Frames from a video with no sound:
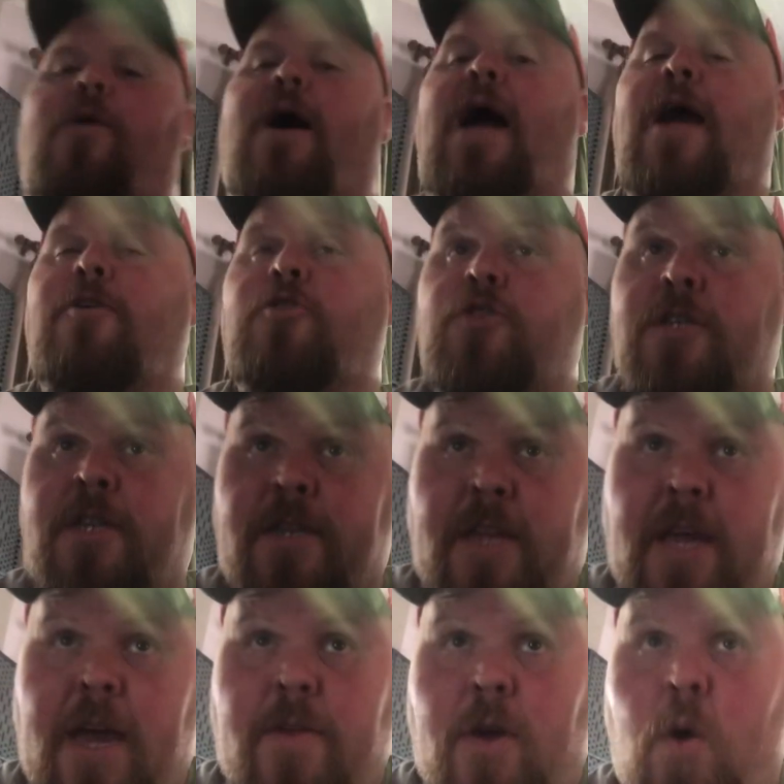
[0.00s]
actually
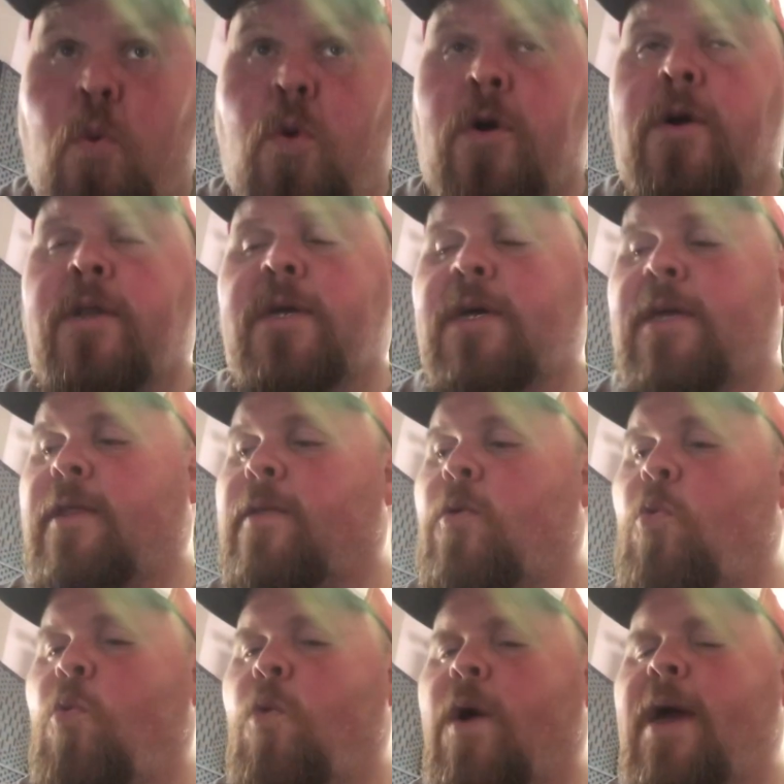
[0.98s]
today, though, we're going to get in
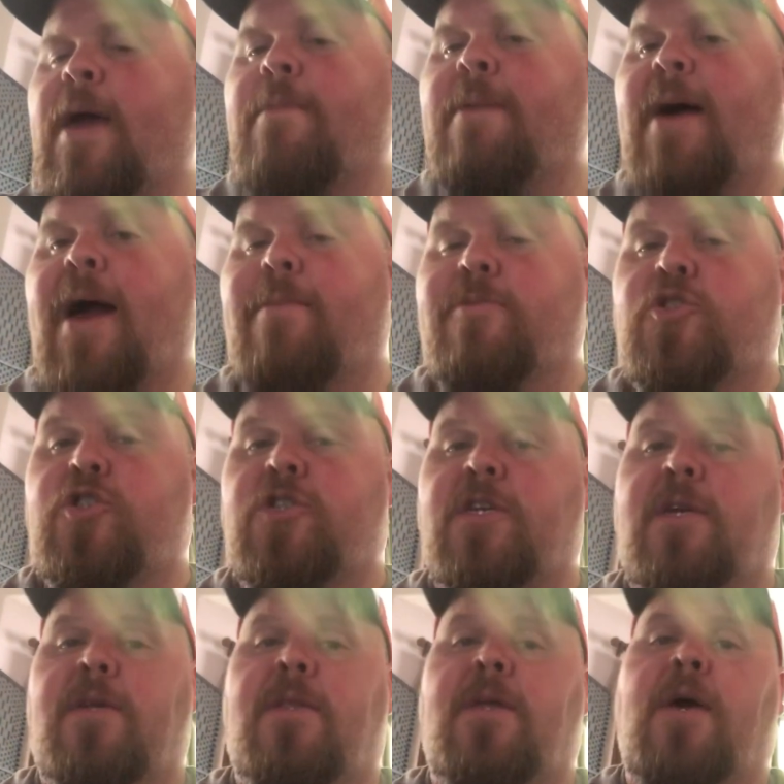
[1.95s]
the Wayback
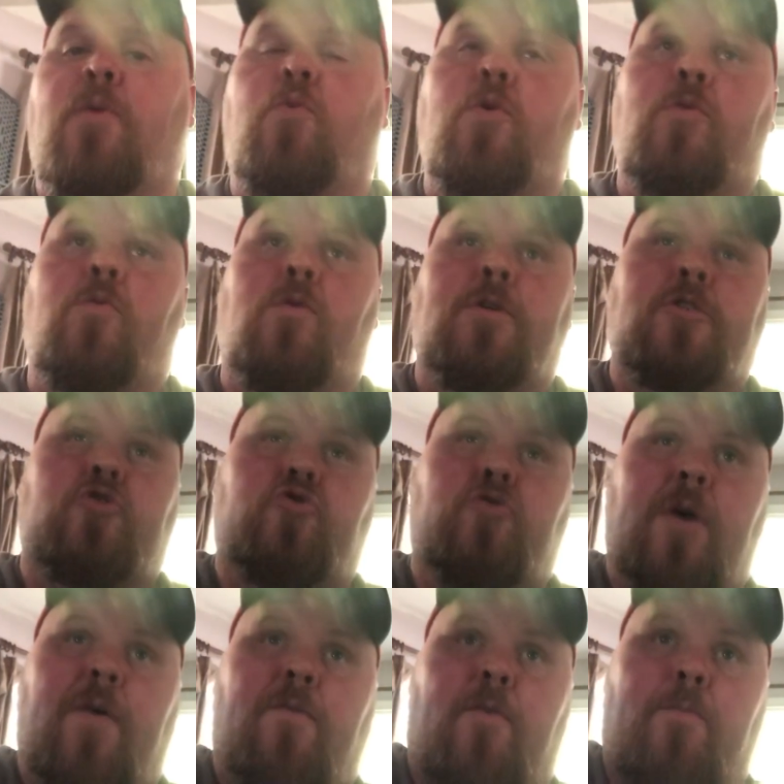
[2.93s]
Machine, and we're going to
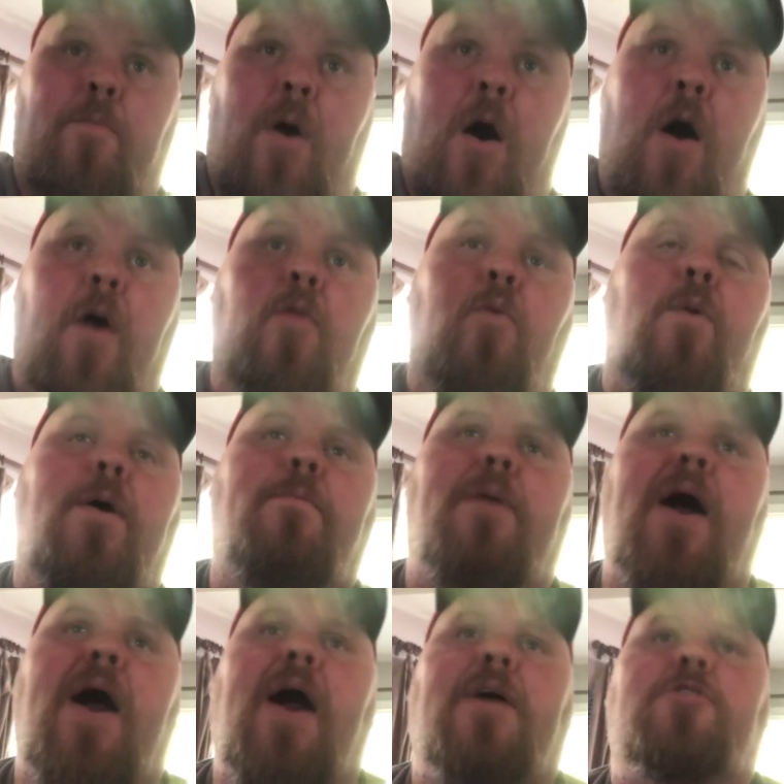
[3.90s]
travel all the way
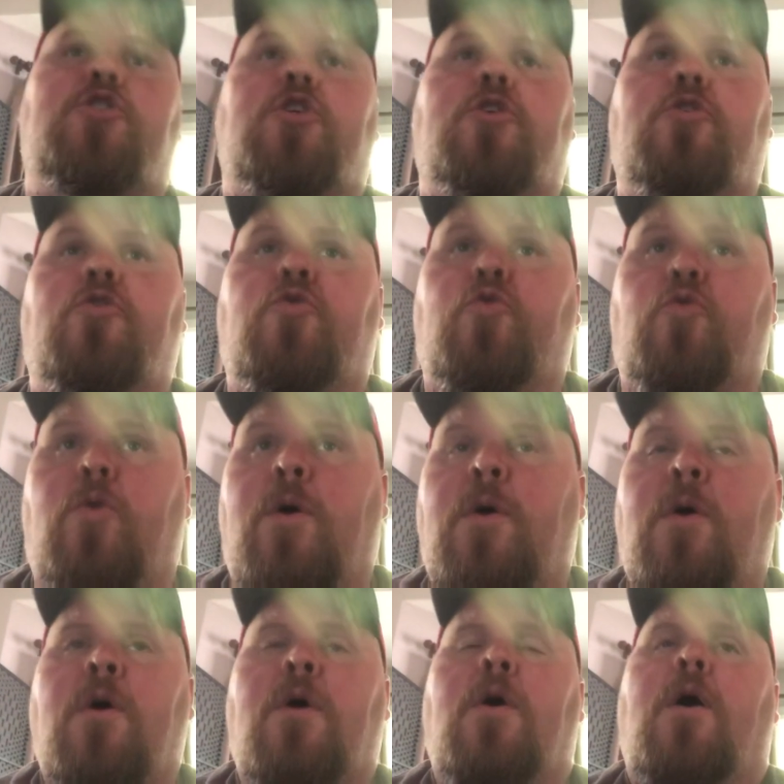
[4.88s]
back to
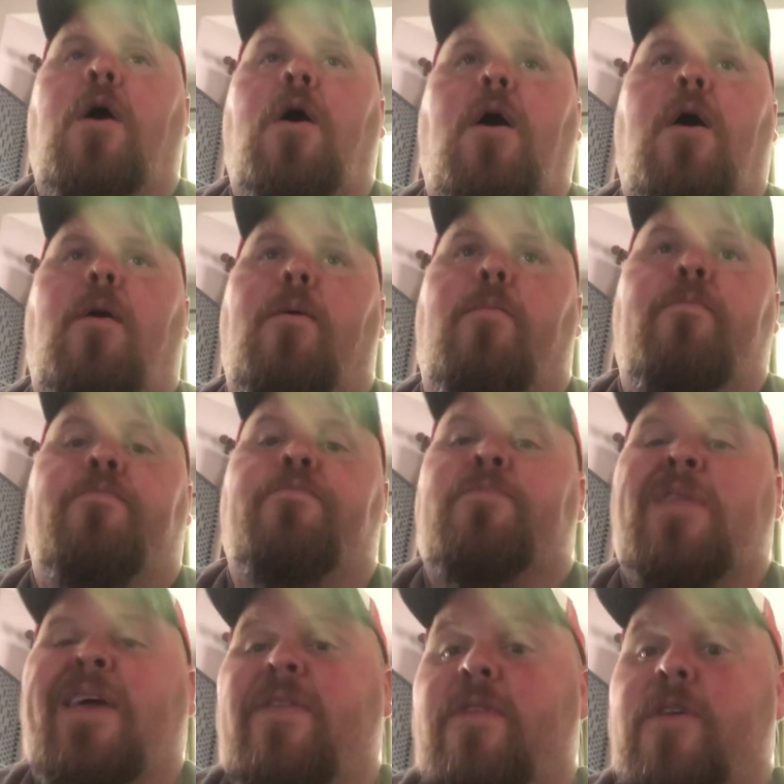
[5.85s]

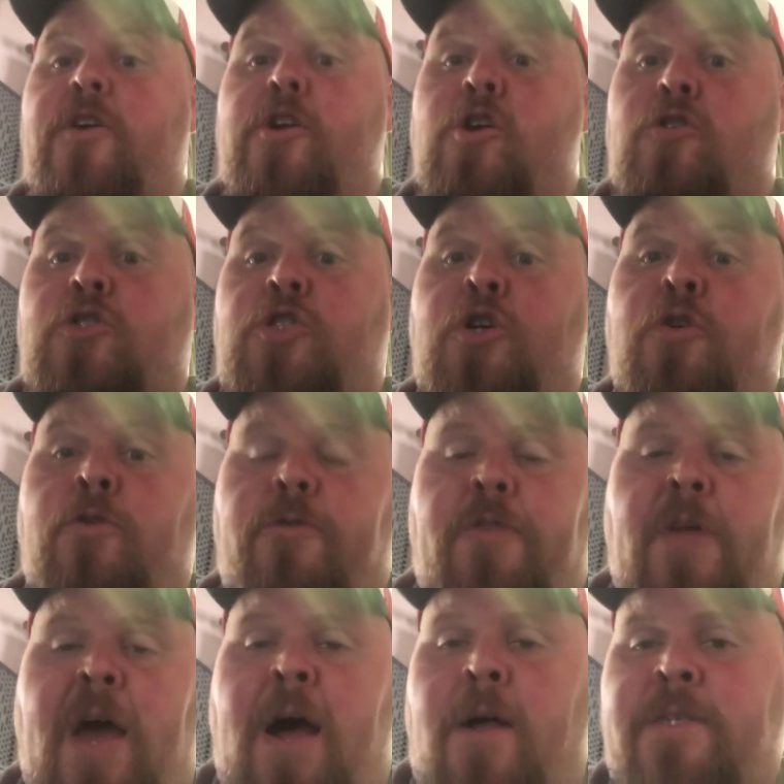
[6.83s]
the year
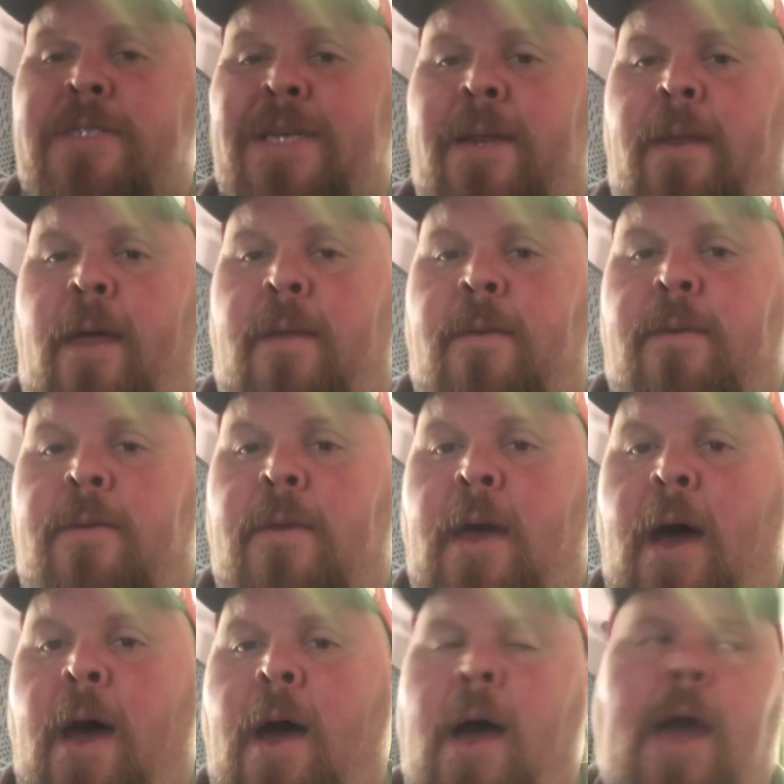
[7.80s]

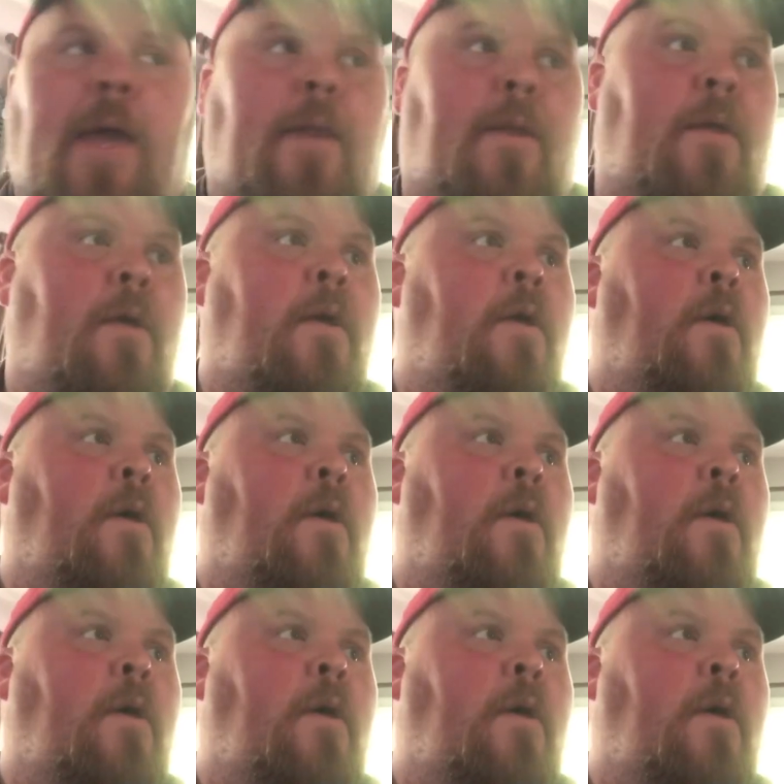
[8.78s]
2009.